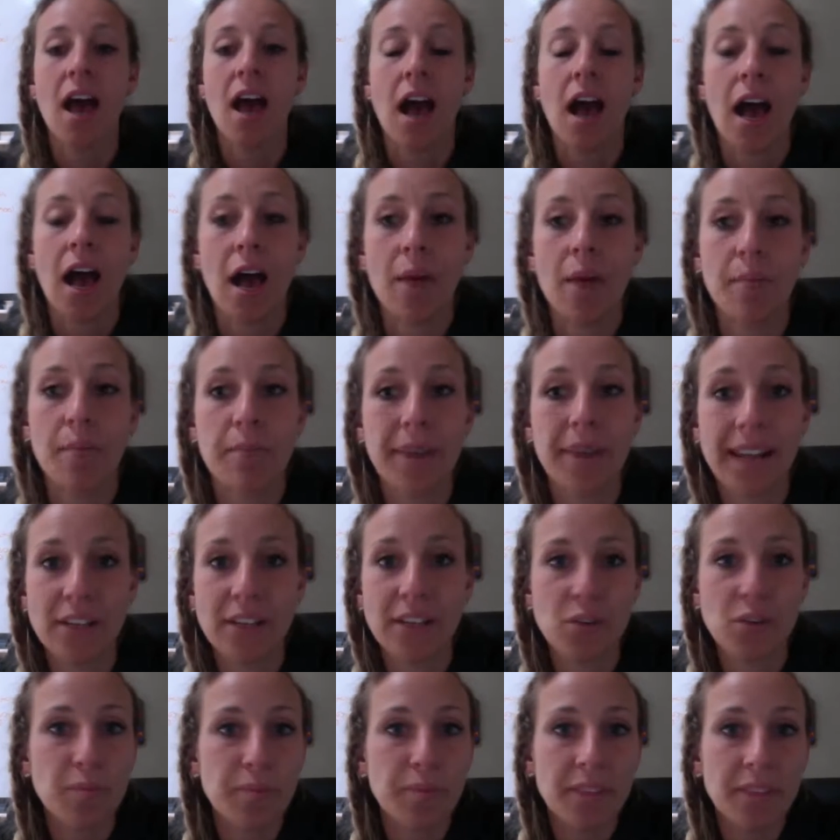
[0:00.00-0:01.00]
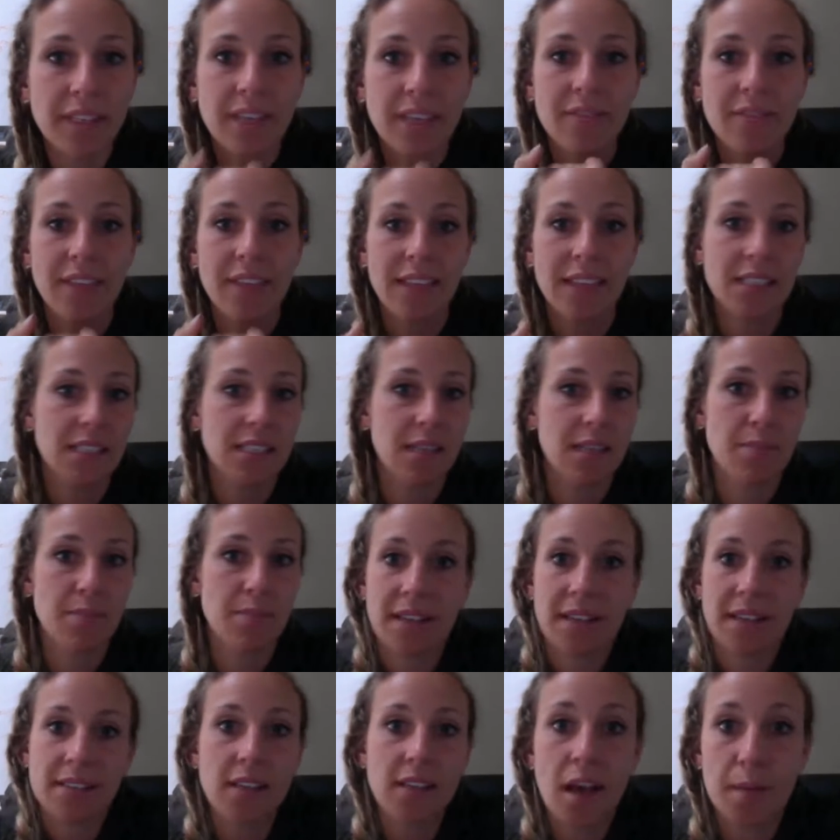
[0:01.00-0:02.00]
But I don't believe that's the
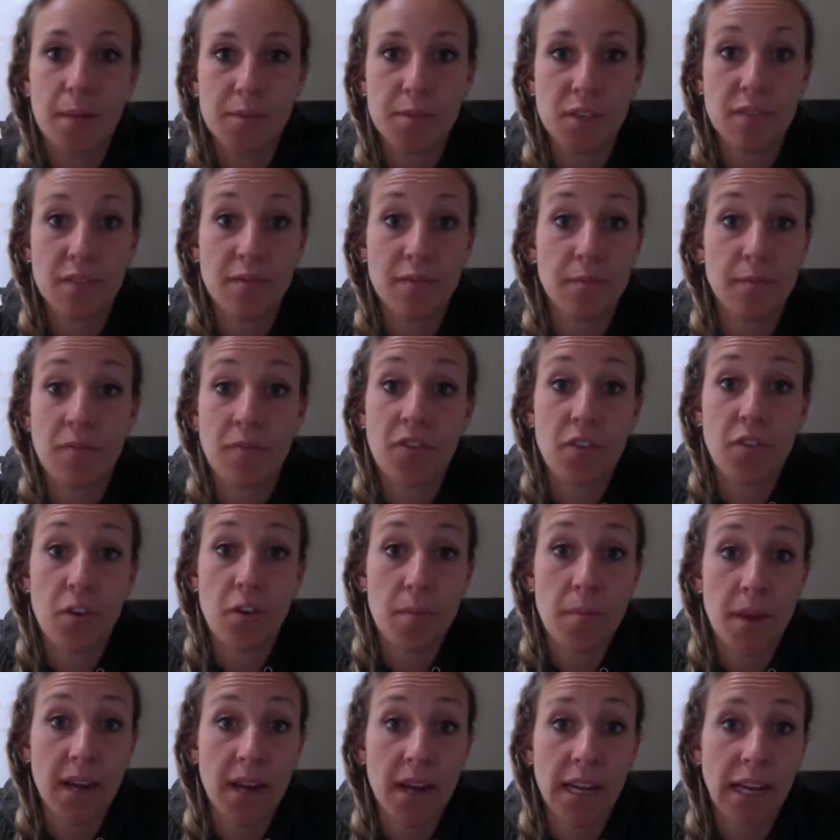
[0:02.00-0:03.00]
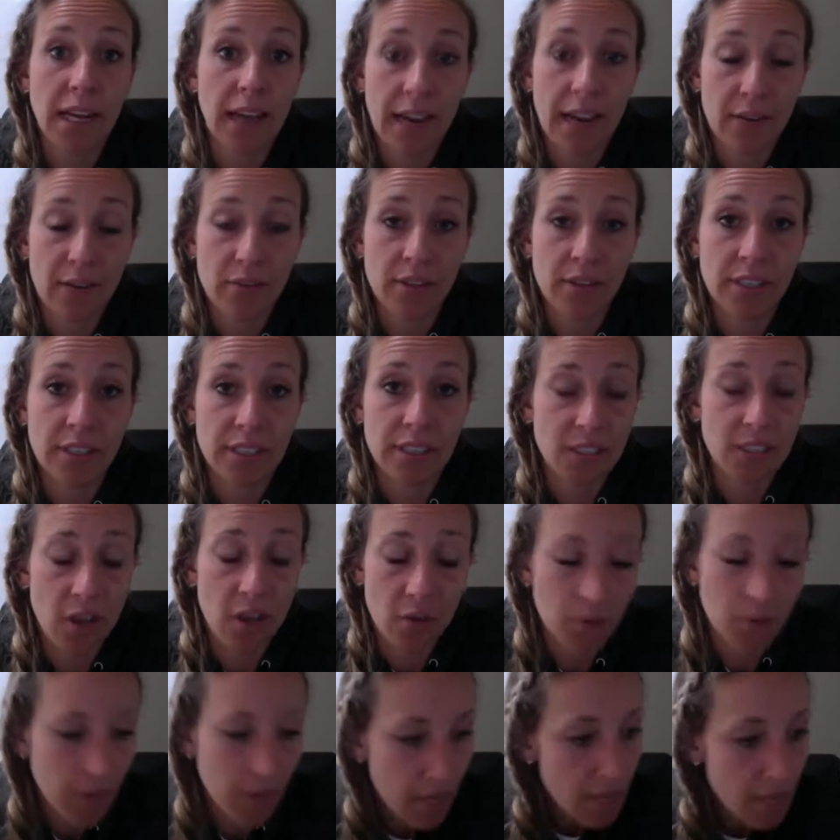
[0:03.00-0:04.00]
best option for their money. I really
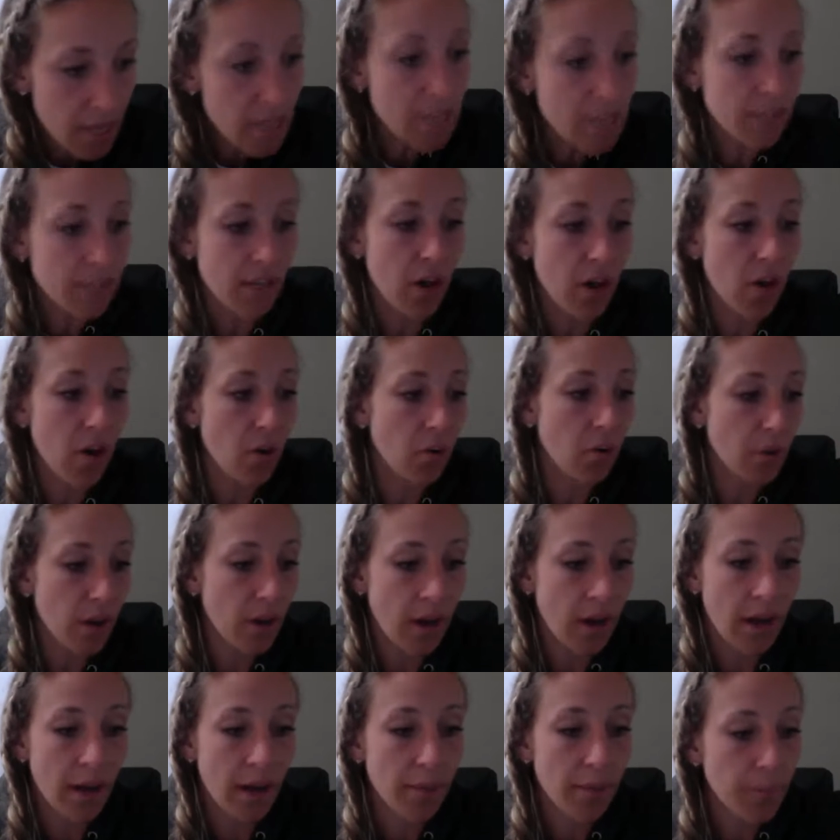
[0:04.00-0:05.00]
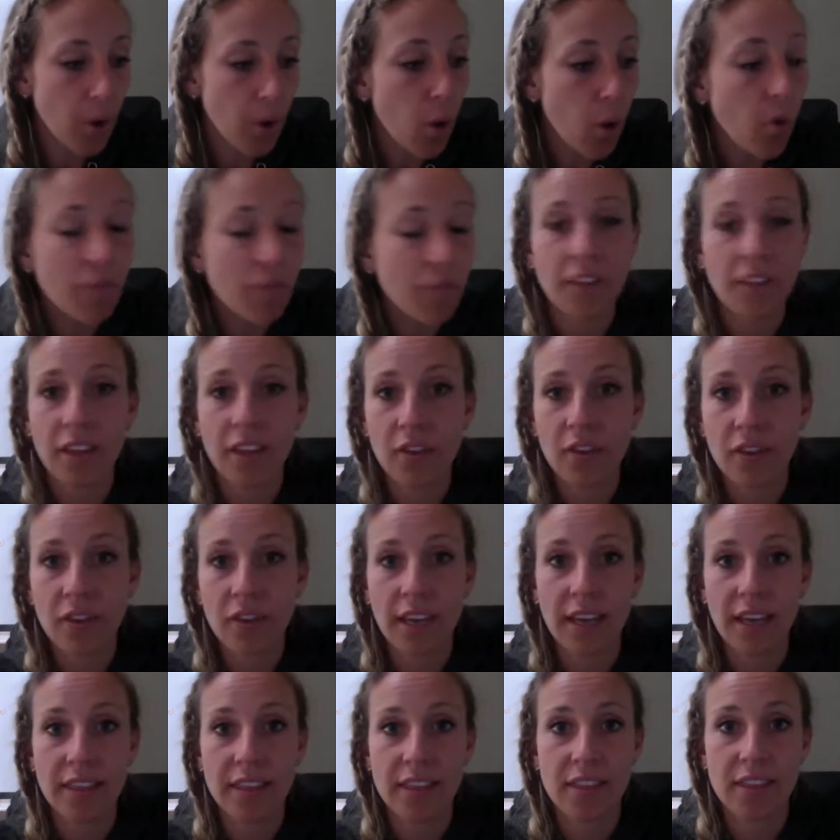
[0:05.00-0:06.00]
don't. So hopefully you can
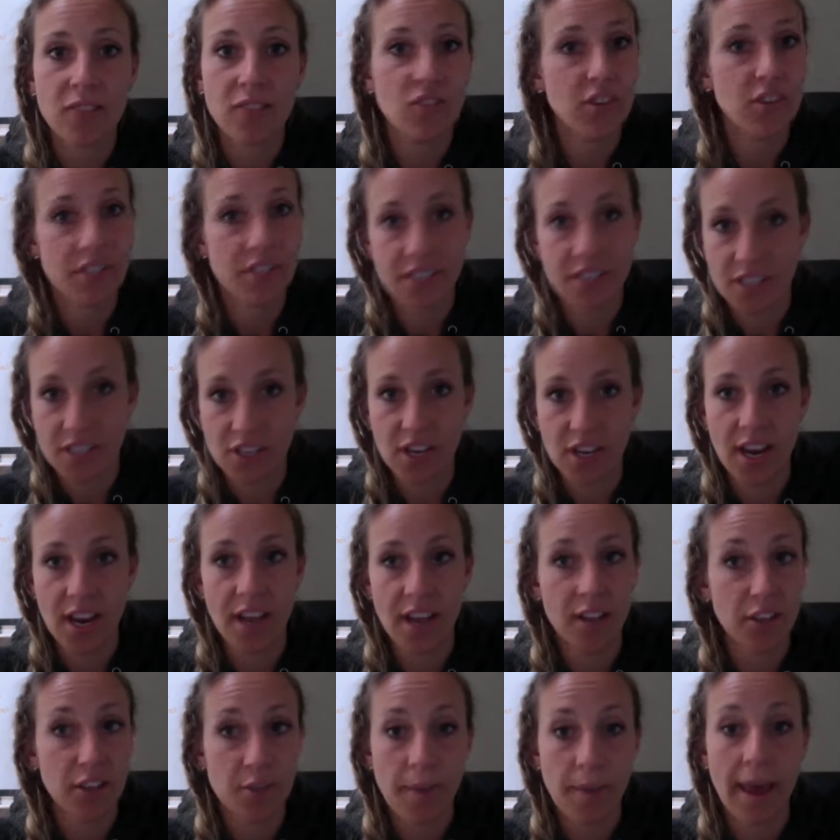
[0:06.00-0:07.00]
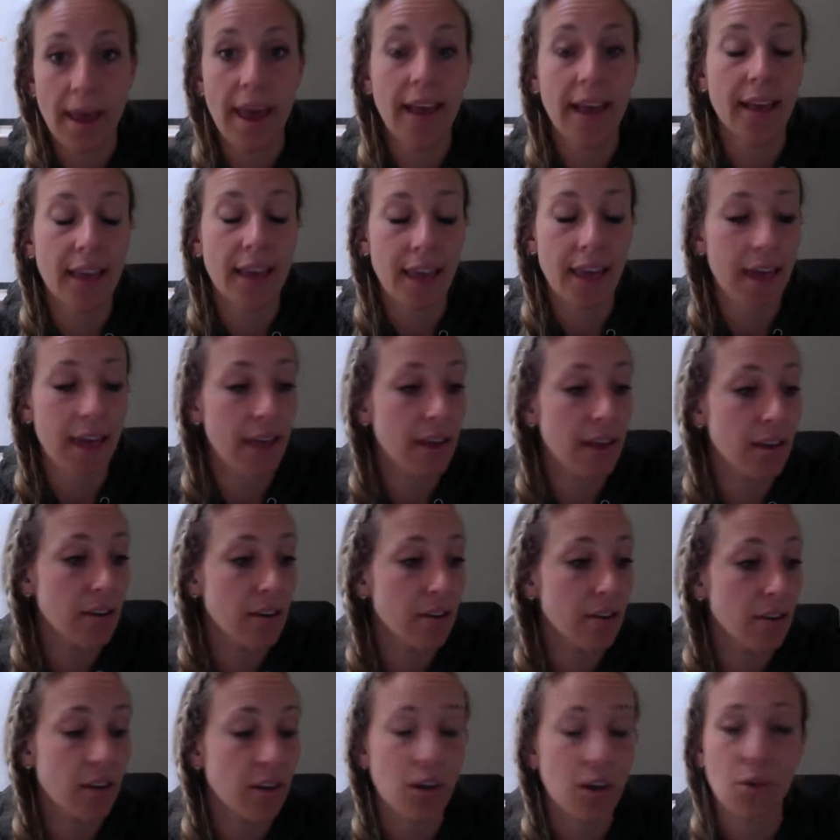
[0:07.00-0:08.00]
get just the challenge pack
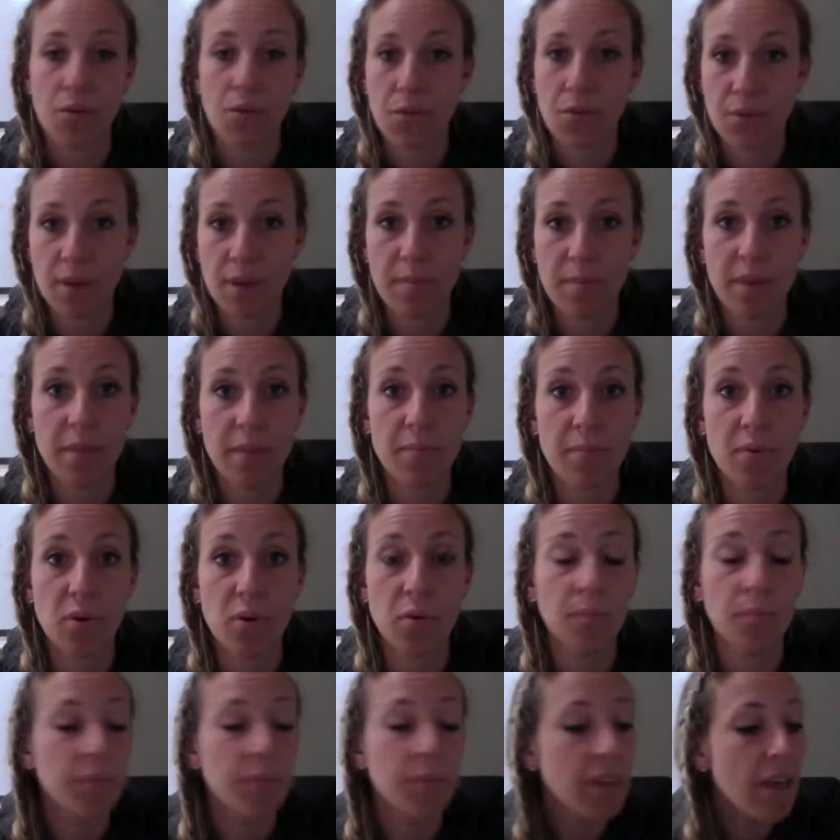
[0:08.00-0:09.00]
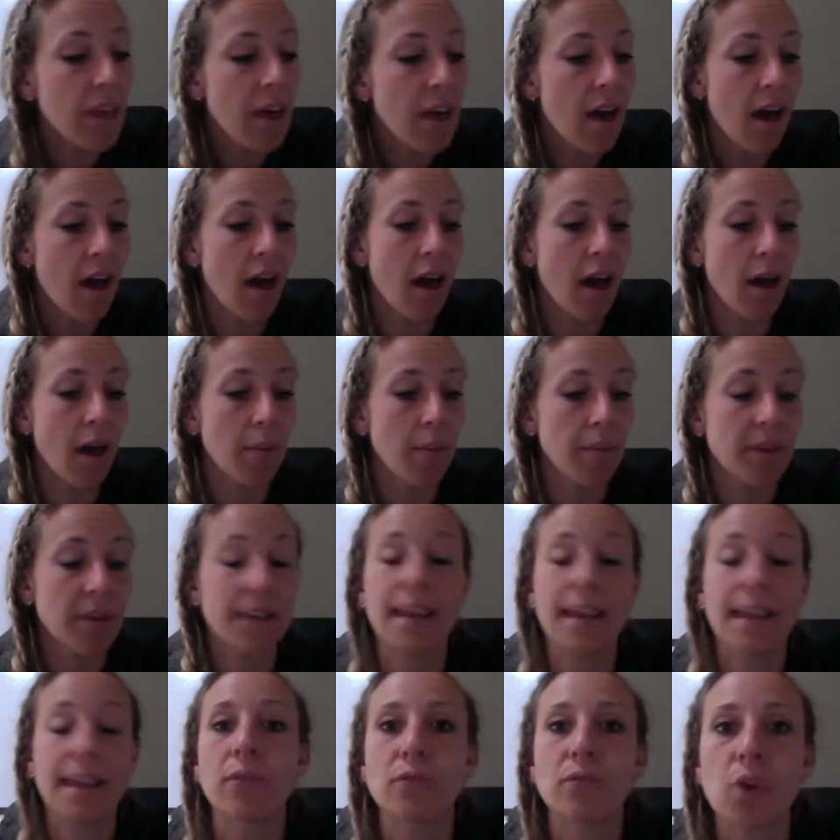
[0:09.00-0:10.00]
and, 3 people.
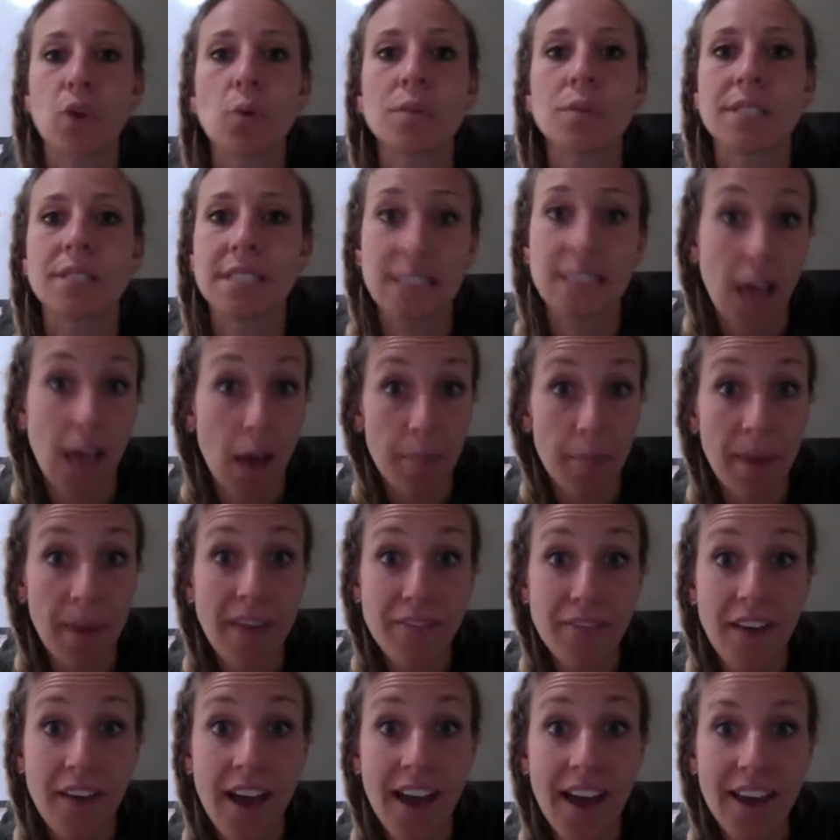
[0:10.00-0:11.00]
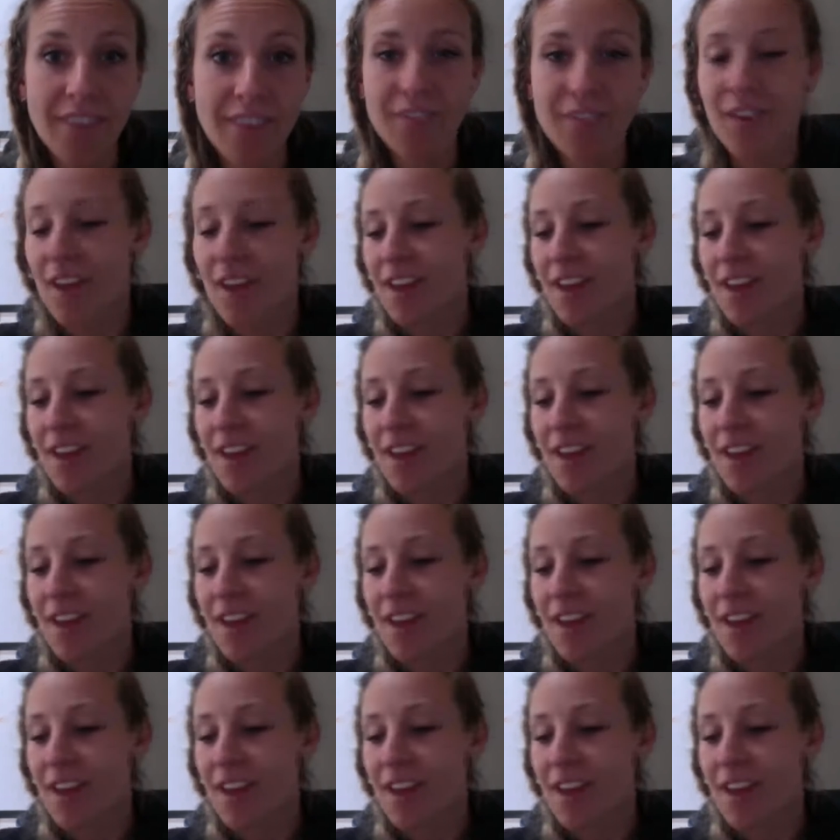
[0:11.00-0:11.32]
Now, don't stop at 5.